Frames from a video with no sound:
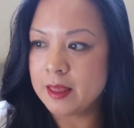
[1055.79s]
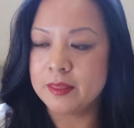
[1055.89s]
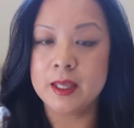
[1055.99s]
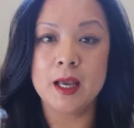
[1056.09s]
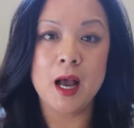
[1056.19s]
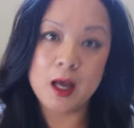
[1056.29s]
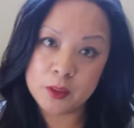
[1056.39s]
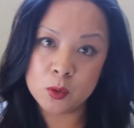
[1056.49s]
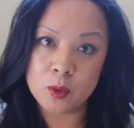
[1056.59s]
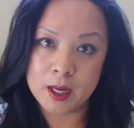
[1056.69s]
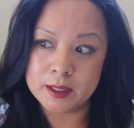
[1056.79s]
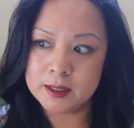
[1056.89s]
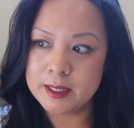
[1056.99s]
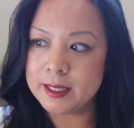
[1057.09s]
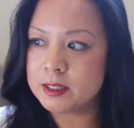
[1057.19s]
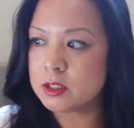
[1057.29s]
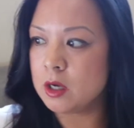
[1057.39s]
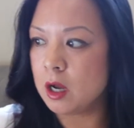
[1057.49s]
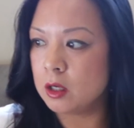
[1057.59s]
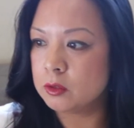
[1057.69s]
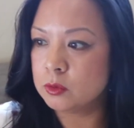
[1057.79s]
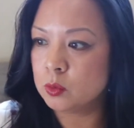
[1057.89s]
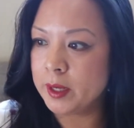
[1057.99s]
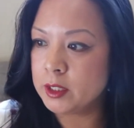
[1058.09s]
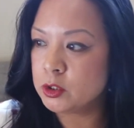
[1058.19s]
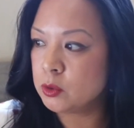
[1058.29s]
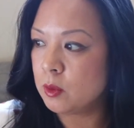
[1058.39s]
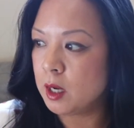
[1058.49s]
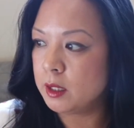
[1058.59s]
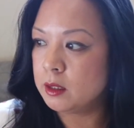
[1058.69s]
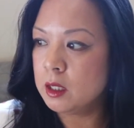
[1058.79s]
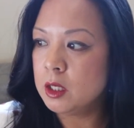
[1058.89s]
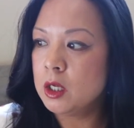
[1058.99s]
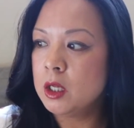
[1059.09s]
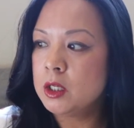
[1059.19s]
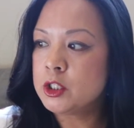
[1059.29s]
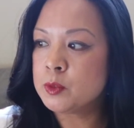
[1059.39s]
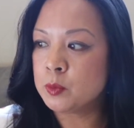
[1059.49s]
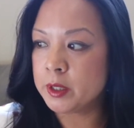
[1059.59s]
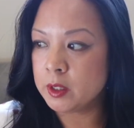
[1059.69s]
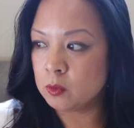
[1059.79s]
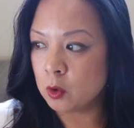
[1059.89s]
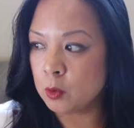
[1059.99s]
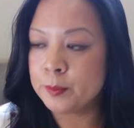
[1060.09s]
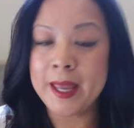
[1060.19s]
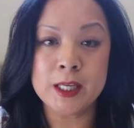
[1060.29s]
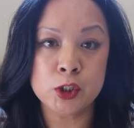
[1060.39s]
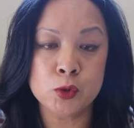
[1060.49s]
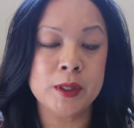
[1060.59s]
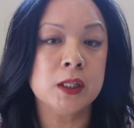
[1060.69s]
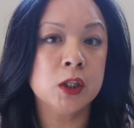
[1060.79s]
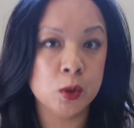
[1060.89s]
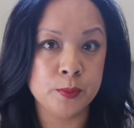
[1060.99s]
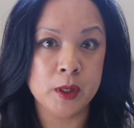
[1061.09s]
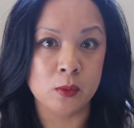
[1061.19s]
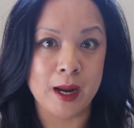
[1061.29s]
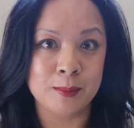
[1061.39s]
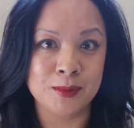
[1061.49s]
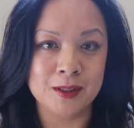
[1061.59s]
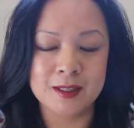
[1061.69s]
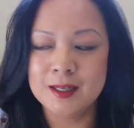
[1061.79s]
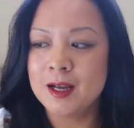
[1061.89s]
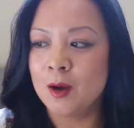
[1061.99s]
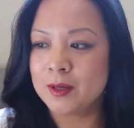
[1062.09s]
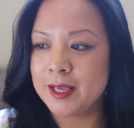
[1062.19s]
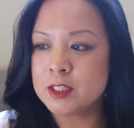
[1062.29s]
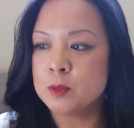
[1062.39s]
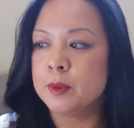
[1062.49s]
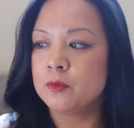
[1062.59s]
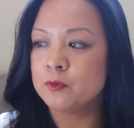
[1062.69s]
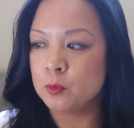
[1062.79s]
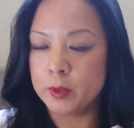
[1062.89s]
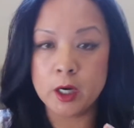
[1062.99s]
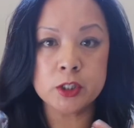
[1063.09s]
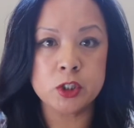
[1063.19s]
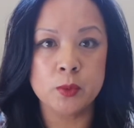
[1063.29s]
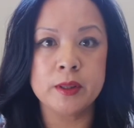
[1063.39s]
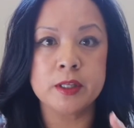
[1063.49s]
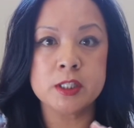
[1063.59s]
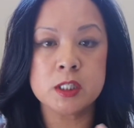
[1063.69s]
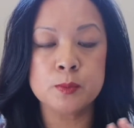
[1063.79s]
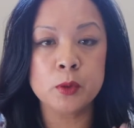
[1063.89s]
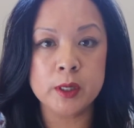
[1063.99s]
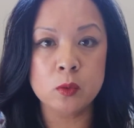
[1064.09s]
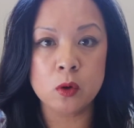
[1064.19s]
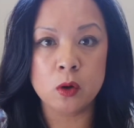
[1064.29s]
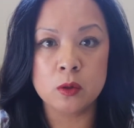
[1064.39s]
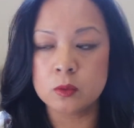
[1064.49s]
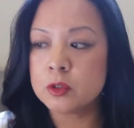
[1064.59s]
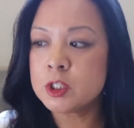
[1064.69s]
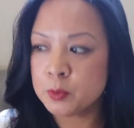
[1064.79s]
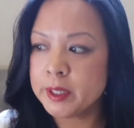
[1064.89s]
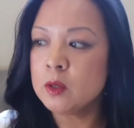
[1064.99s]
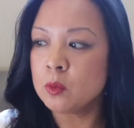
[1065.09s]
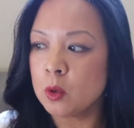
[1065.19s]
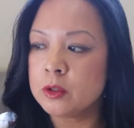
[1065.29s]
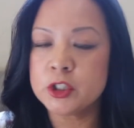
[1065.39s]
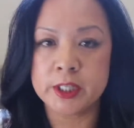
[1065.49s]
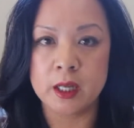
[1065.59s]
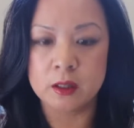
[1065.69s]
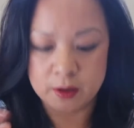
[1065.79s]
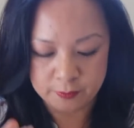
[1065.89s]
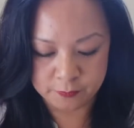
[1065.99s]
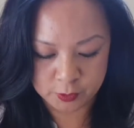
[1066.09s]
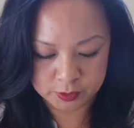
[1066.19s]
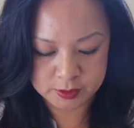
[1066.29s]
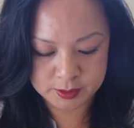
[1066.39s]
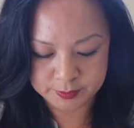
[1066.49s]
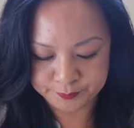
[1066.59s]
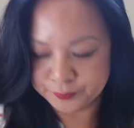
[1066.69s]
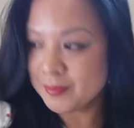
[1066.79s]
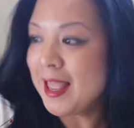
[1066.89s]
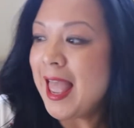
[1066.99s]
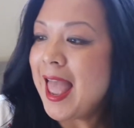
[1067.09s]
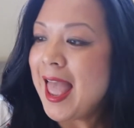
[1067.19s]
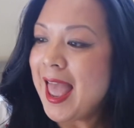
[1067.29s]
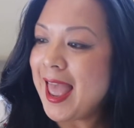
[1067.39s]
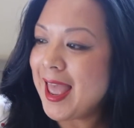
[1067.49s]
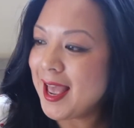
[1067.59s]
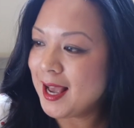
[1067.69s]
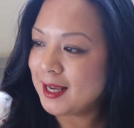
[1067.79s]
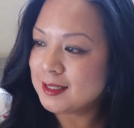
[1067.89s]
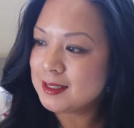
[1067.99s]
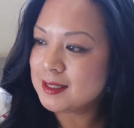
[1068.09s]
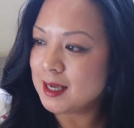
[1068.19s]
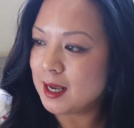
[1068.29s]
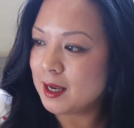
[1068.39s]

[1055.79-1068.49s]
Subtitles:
The other one is called Wei Chuan spring roll pastry Lumpia wrapper. Okay, so but we are doing the spring roll shell first. And